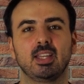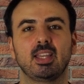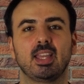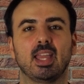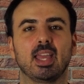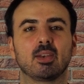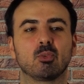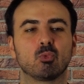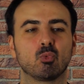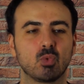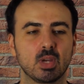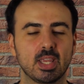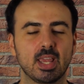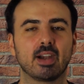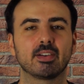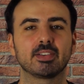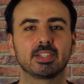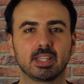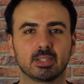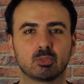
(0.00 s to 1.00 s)
and we
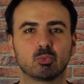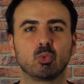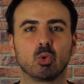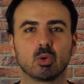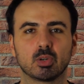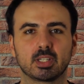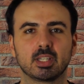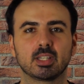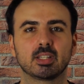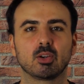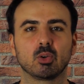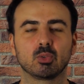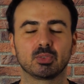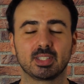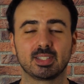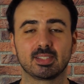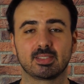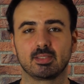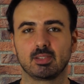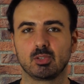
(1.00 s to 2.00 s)
are yet working on
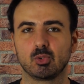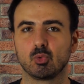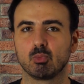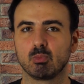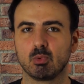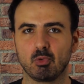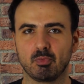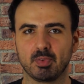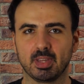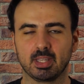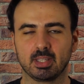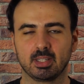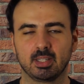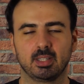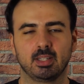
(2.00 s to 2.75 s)
this new movie.